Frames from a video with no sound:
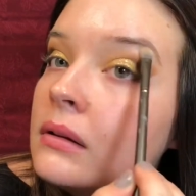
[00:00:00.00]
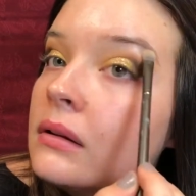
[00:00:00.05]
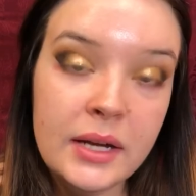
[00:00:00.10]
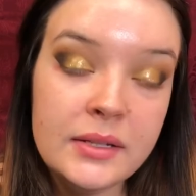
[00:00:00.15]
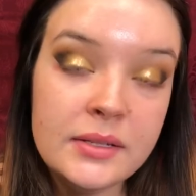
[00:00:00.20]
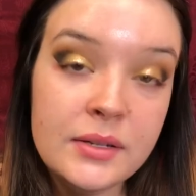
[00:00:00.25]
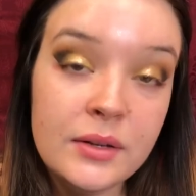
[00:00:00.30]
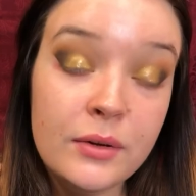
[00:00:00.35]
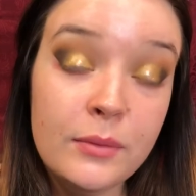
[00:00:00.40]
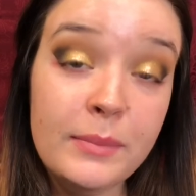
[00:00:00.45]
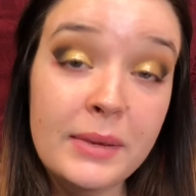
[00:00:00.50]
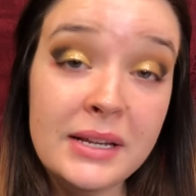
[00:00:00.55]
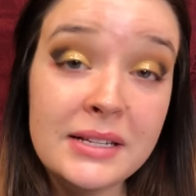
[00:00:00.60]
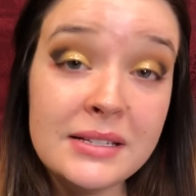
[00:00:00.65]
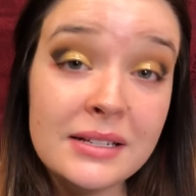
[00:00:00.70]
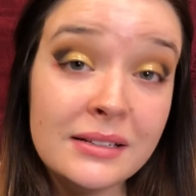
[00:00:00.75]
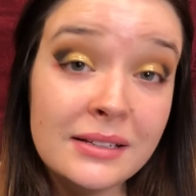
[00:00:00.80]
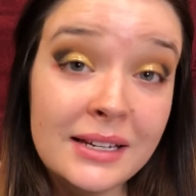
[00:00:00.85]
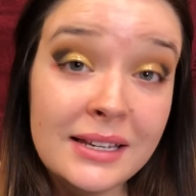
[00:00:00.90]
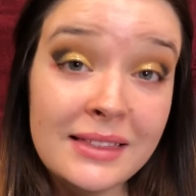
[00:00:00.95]
So
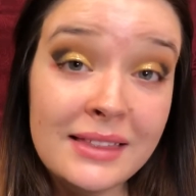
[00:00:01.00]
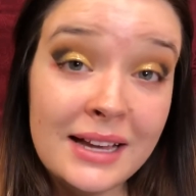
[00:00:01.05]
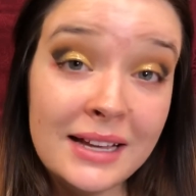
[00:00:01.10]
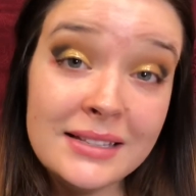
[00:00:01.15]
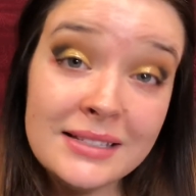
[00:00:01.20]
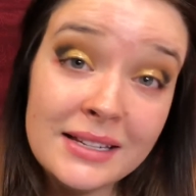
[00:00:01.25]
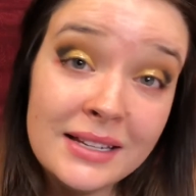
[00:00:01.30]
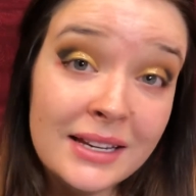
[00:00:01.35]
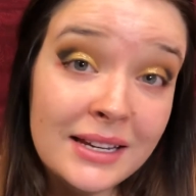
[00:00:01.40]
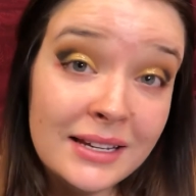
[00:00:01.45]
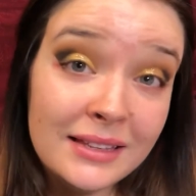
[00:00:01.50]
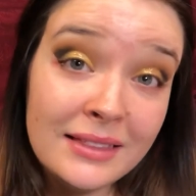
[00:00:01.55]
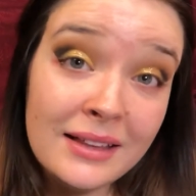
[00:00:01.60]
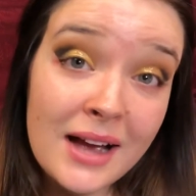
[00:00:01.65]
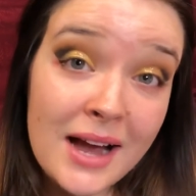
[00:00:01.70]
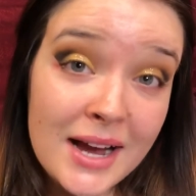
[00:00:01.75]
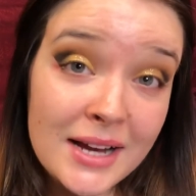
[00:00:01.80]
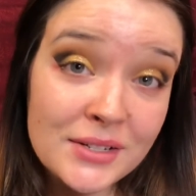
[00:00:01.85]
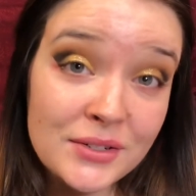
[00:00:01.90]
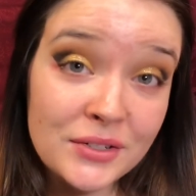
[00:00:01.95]
basically that's it. The
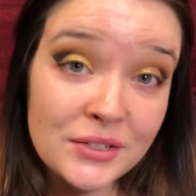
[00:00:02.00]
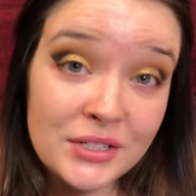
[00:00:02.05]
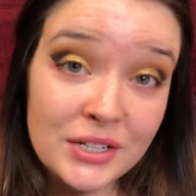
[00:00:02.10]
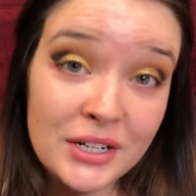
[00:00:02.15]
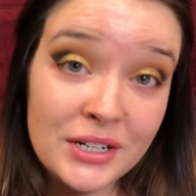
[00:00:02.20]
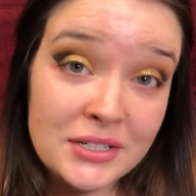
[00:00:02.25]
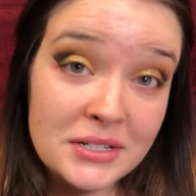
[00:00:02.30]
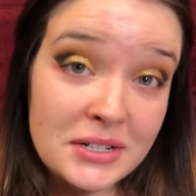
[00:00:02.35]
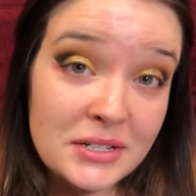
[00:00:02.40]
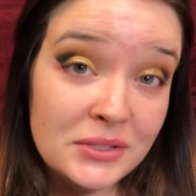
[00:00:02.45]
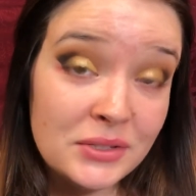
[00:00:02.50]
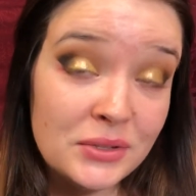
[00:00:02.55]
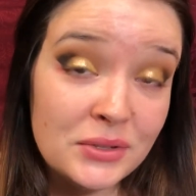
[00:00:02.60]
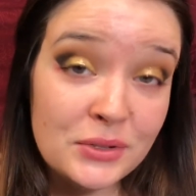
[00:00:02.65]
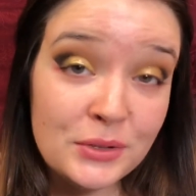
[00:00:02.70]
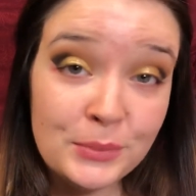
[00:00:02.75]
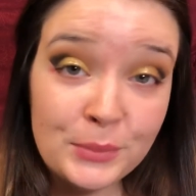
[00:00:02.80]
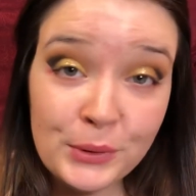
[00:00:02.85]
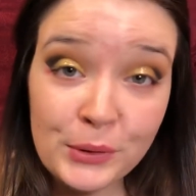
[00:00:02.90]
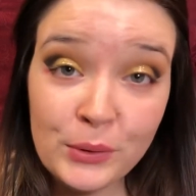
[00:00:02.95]
eyes are done. It's
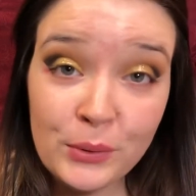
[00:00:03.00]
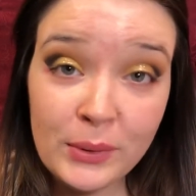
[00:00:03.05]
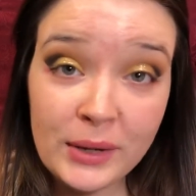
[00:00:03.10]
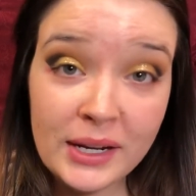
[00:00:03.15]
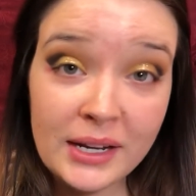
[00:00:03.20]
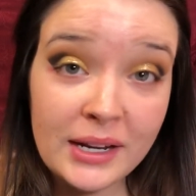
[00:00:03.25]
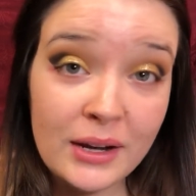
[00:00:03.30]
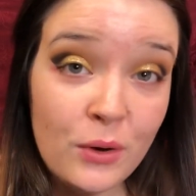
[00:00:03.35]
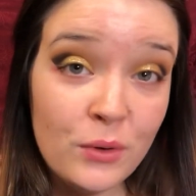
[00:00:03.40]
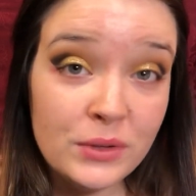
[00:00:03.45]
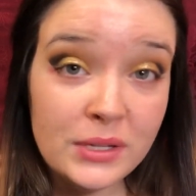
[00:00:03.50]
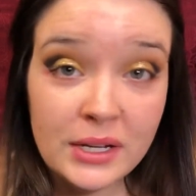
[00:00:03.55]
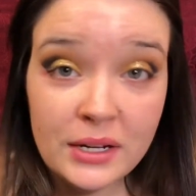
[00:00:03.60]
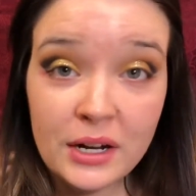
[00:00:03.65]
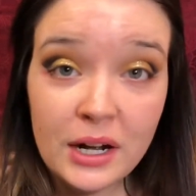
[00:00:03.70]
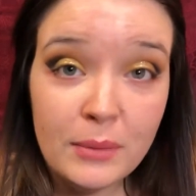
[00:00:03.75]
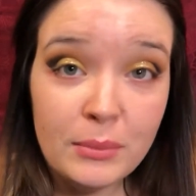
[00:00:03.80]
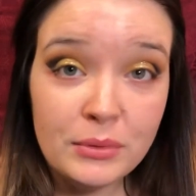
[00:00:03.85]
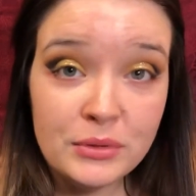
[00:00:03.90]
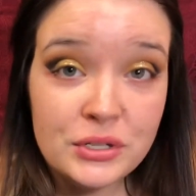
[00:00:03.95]
super quick, only a
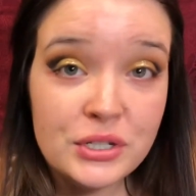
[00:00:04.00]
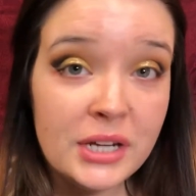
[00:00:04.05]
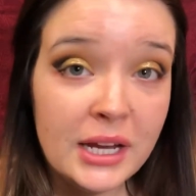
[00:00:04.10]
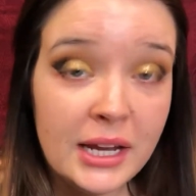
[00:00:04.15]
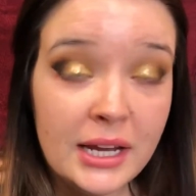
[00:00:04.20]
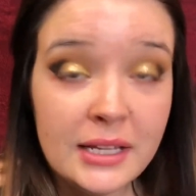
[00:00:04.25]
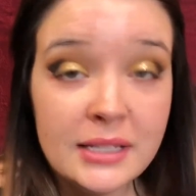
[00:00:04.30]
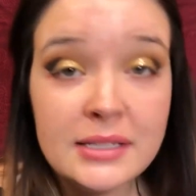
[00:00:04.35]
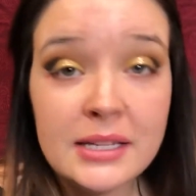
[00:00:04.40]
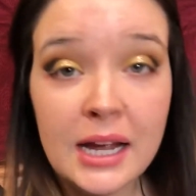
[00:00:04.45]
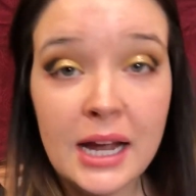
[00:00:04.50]
couple shades.